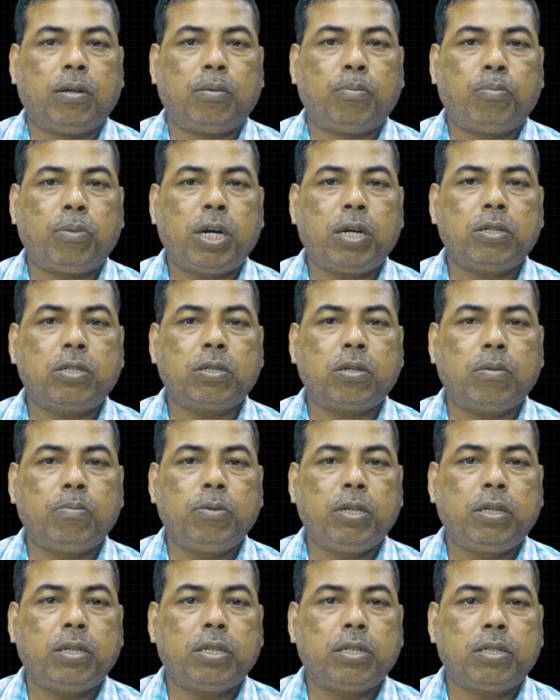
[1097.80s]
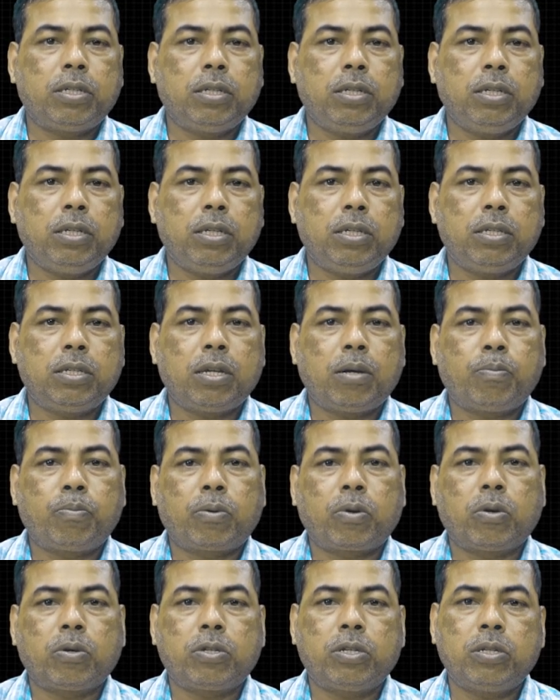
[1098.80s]
Mass communication is a
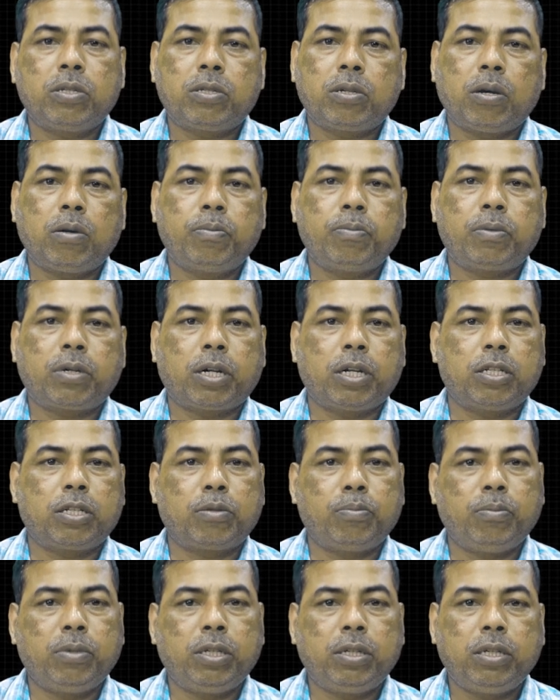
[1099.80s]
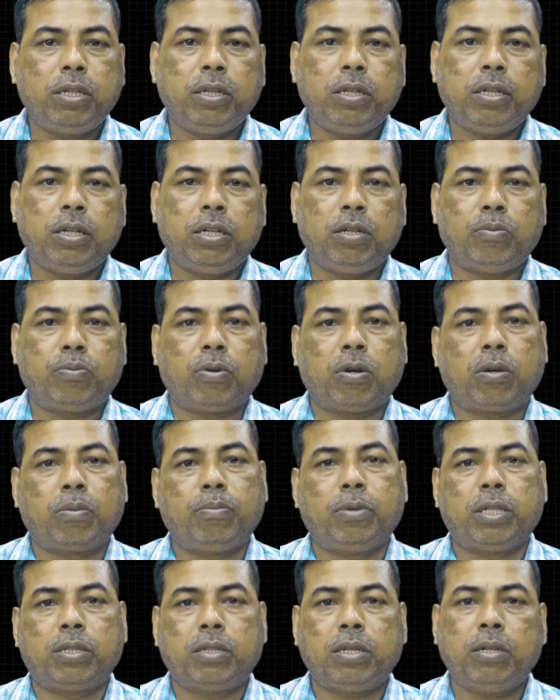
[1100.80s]
process of transmitting
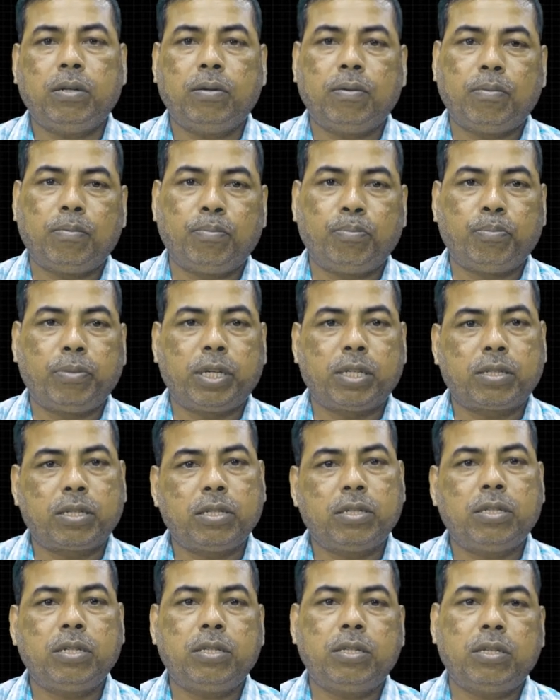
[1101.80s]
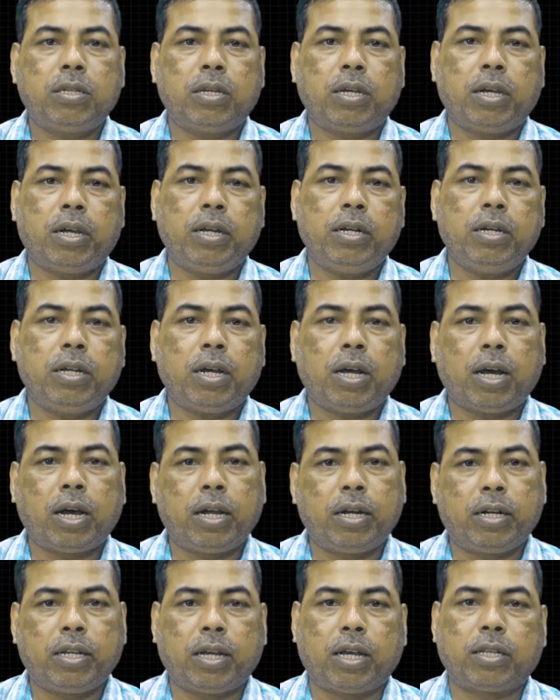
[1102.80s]
information, messages and
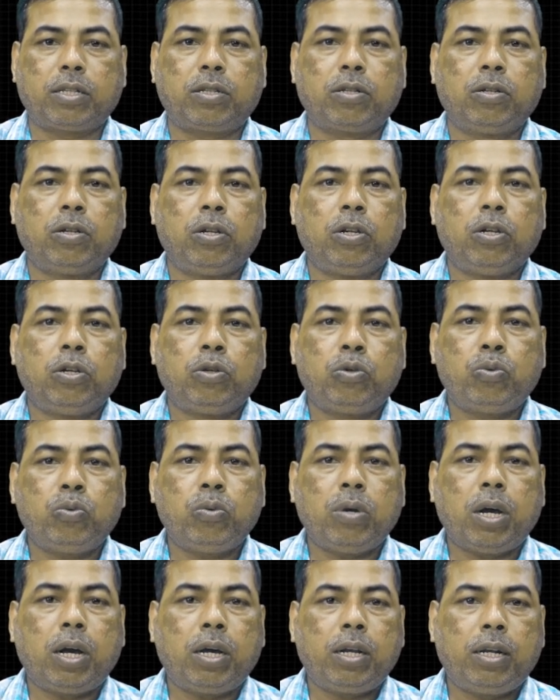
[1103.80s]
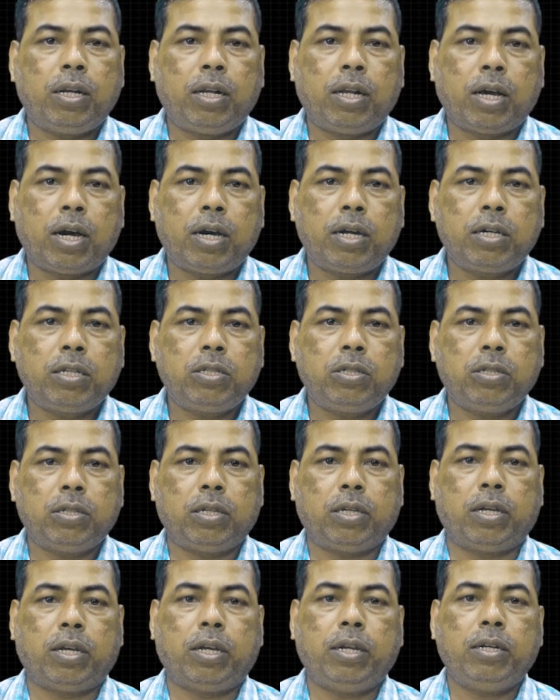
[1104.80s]
ideas to a large
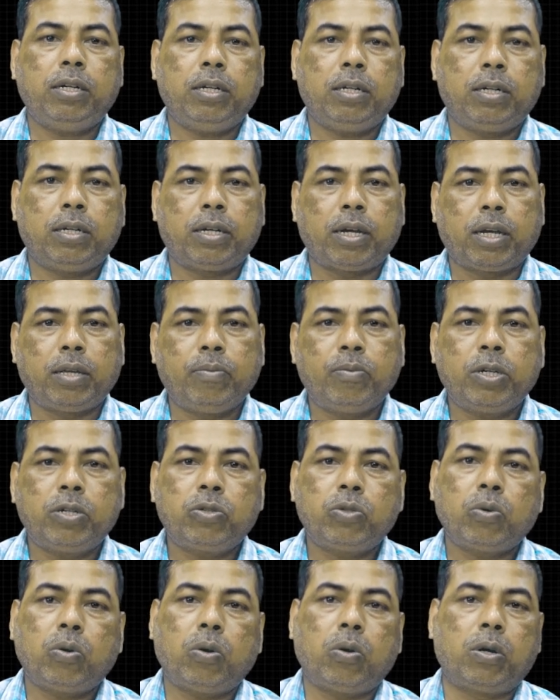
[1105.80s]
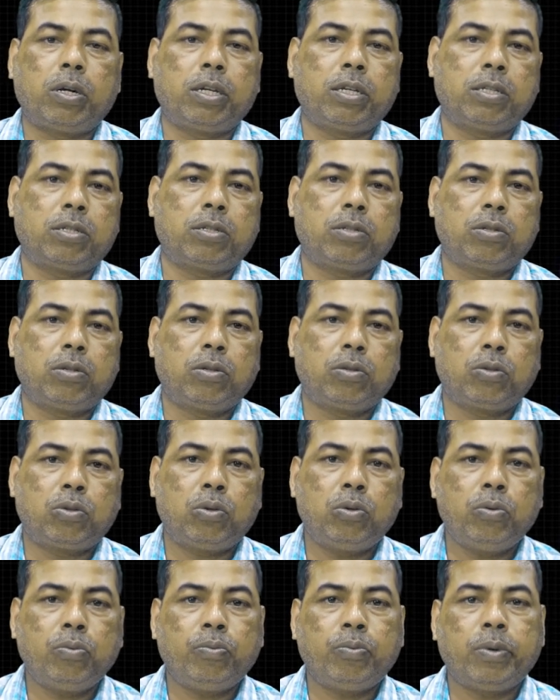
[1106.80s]
and diverse audience
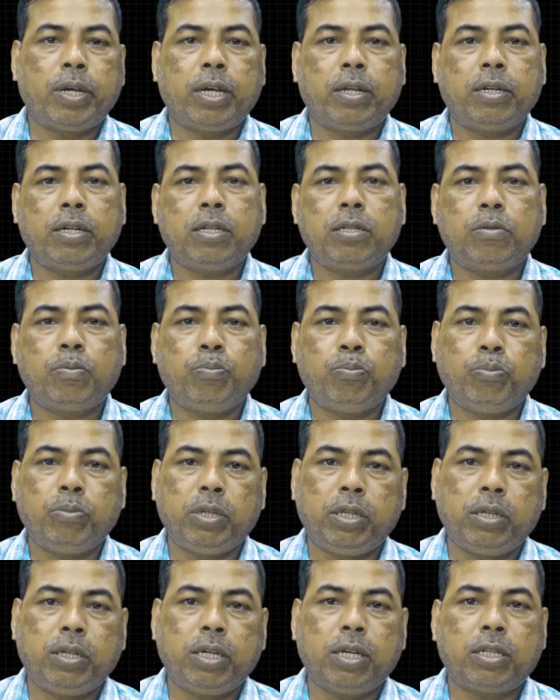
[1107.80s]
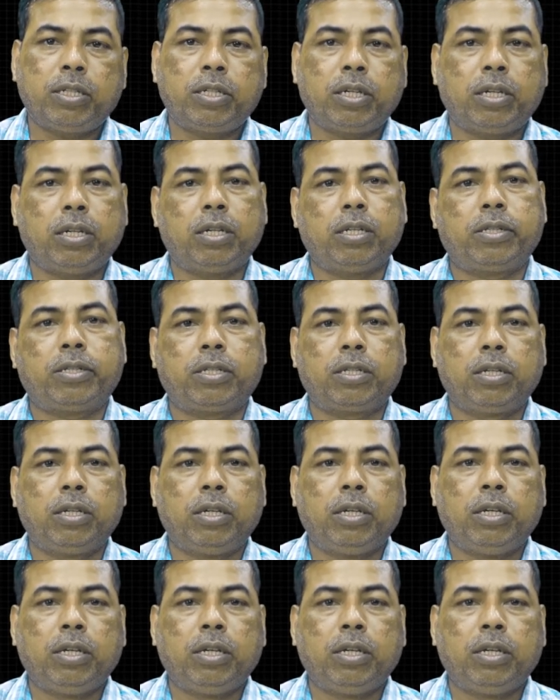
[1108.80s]
through various media channels.